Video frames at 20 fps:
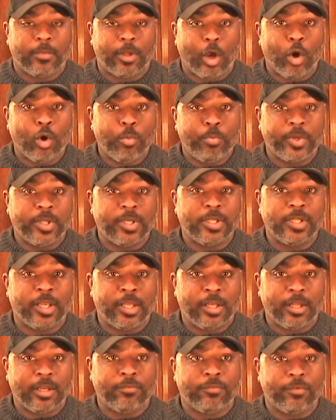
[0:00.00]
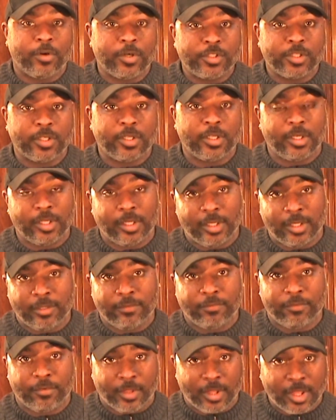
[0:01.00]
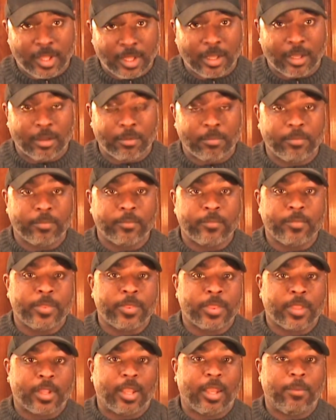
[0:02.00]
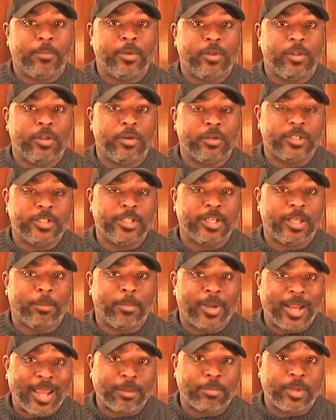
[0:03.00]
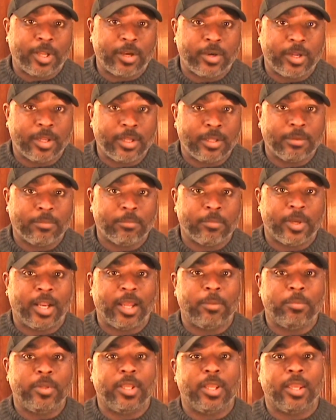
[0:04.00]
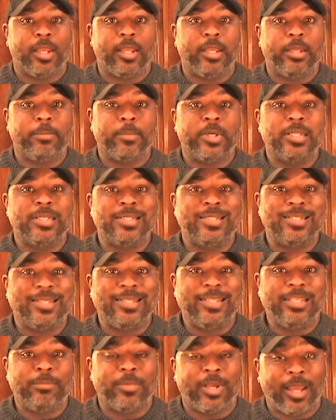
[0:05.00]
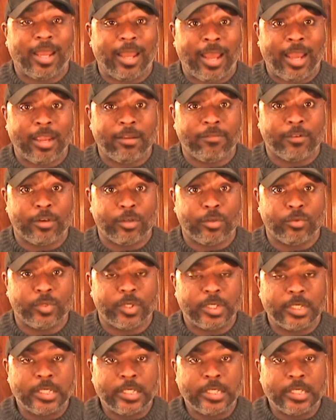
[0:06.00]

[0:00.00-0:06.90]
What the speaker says: opened, and unfortunately for them, I'm no longer Team BlackBerry, but I became Team iPhone.